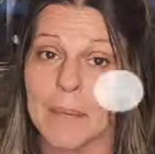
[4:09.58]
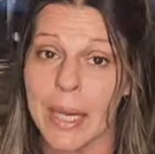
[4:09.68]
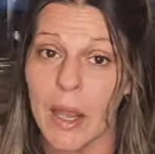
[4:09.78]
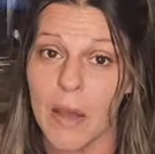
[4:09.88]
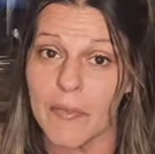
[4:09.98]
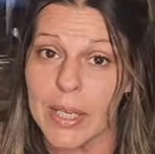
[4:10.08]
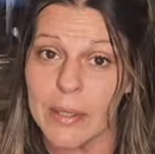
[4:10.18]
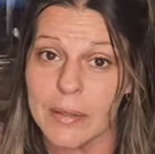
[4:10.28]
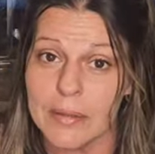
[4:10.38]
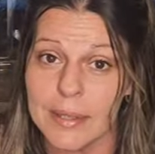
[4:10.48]
my
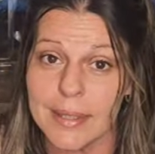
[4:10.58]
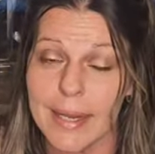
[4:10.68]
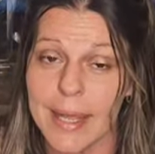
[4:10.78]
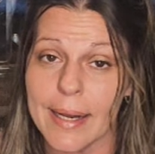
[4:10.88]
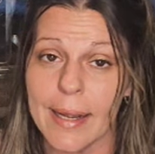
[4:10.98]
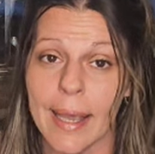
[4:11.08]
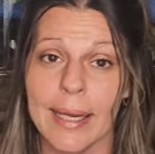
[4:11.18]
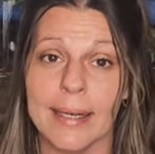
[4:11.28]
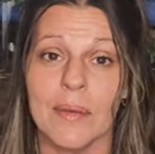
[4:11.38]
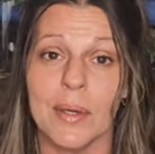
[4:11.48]
coffee. It's late at
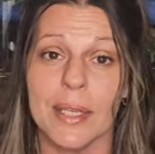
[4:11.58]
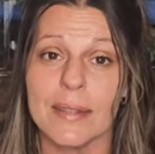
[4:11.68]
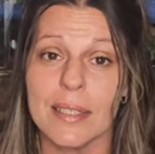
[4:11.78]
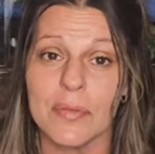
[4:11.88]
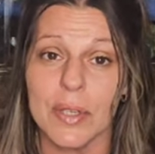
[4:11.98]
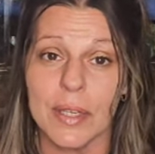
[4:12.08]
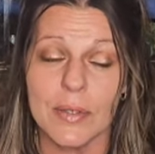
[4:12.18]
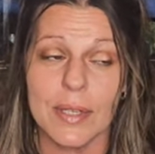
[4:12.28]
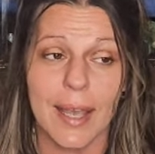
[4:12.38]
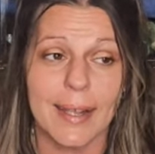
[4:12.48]
night. I want to get this
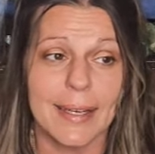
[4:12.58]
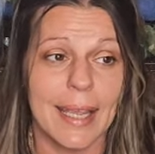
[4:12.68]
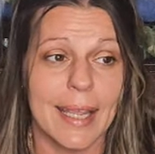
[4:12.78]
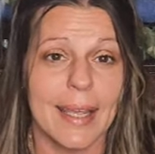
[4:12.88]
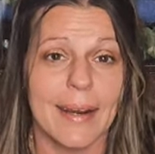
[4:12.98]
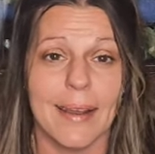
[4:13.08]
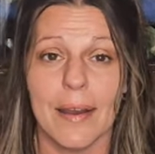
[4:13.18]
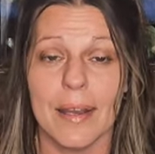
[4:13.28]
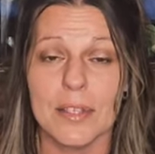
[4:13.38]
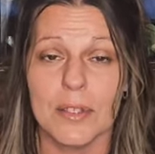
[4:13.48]
video done, and I
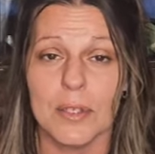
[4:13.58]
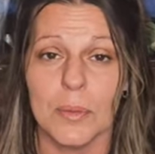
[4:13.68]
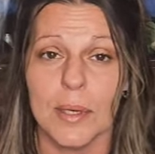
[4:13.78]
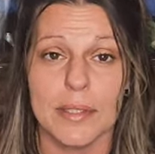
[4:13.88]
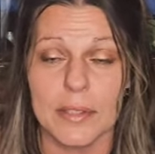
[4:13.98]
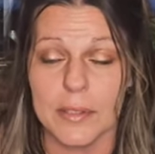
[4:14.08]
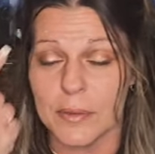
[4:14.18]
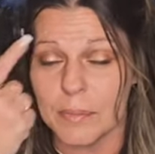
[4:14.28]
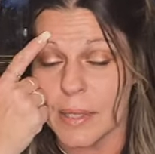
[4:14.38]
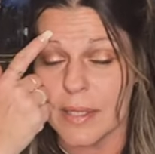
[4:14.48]
also want
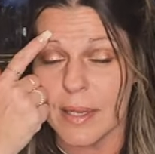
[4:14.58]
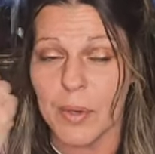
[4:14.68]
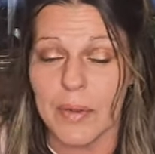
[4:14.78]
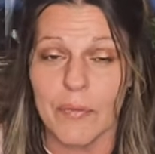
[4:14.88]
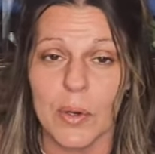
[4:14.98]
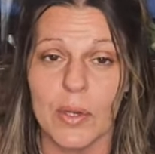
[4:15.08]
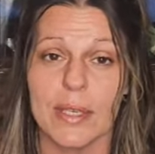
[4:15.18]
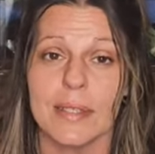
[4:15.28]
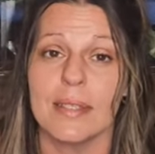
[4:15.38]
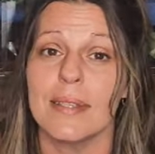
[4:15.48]
to be somewhat
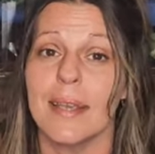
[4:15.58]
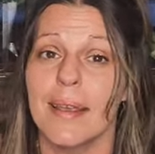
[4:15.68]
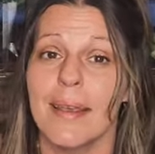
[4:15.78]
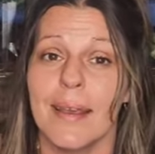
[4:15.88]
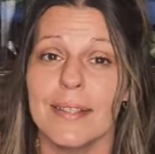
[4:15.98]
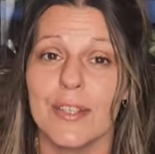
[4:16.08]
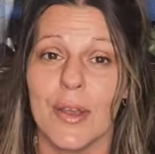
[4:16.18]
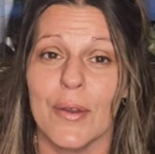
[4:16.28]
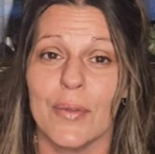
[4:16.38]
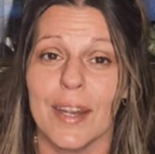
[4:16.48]
focused
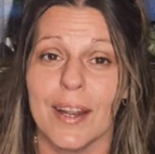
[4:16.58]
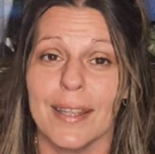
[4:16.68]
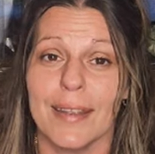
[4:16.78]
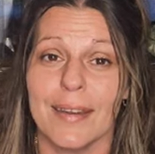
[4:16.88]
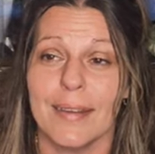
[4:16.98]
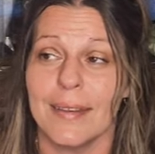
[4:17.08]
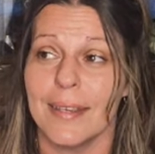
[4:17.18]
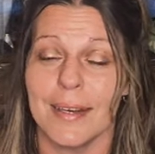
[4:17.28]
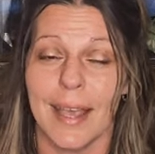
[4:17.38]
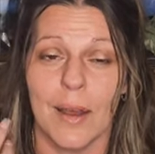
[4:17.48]
so that I can
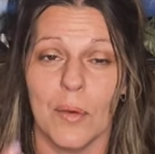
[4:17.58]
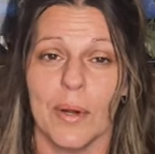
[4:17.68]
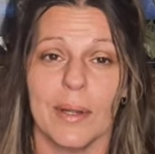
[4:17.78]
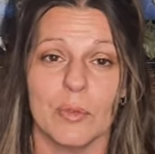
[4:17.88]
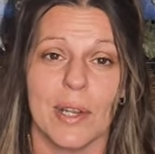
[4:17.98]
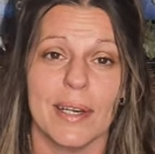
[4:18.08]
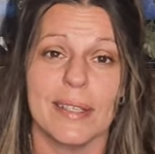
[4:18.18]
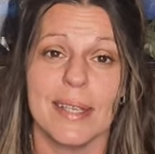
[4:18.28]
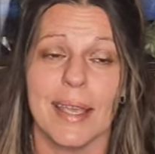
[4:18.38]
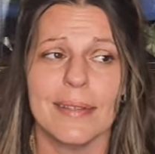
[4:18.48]
get out what I'm trying to
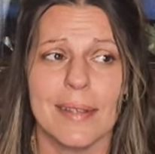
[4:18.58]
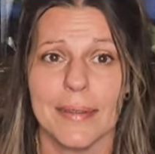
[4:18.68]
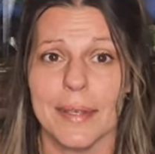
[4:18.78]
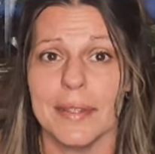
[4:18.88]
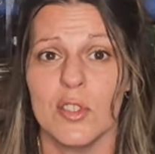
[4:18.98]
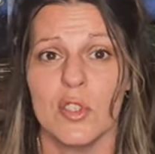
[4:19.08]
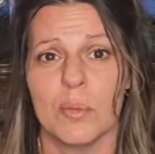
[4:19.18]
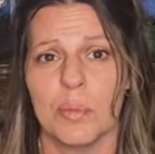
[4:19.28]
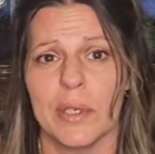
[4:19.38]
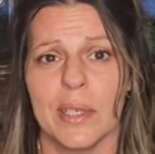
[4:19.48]
say, because I think this is
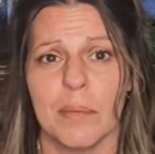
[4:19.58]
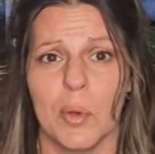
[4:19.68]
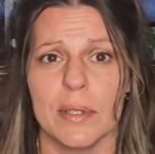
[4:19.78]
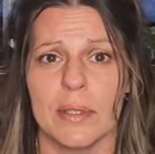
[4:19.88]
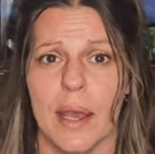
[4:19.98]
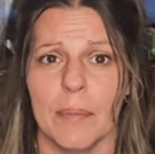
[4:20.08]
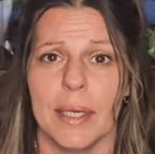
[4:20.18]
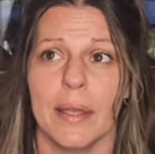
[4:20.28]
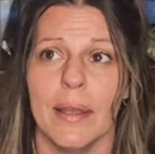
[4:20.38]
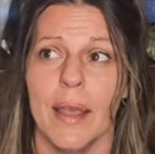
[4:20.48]
a pretty important
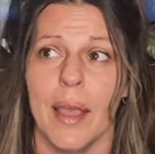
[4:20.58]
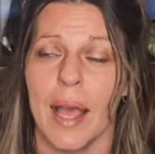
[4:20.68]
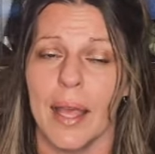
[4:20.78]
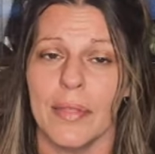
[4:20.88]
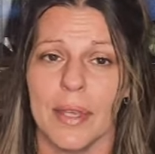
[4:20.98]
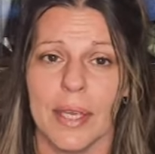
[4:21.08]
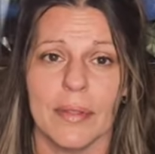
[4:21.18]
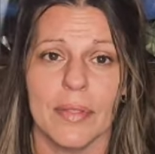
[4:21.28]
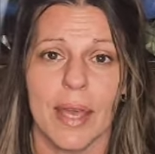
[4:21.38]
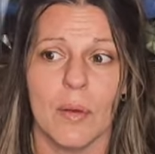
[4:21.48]
topic. I
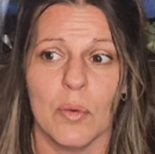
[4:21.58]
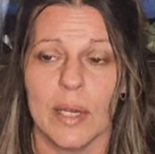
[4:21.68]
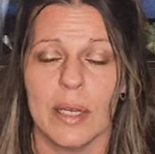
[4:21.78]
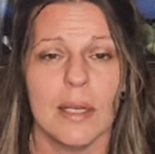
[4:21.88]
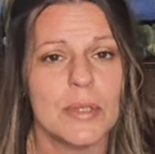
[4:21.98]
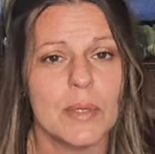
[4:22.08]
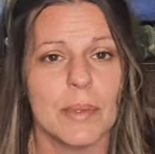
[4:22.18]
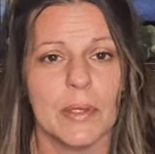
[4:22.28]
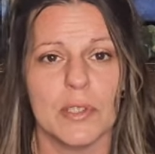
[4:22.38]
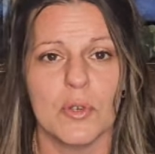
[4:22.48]
think that when it comes to
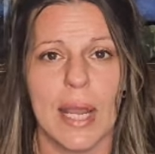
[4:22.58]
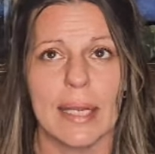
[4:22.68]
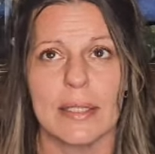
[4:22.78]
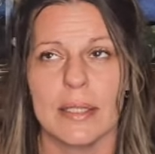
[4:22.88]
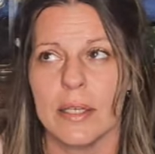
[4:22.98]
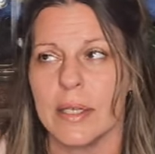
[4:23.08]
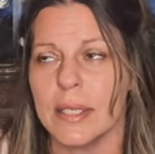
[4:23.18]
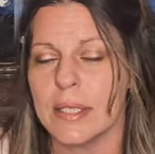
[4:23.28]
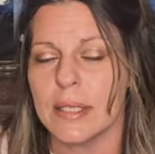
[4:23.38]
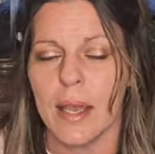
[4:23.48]
bearded dragons, there
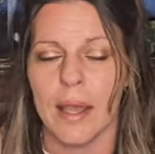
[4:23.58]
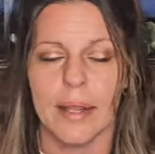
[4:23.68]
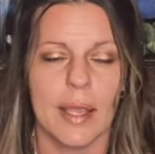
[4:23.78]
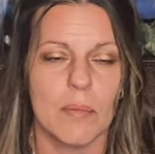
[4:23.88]
is not a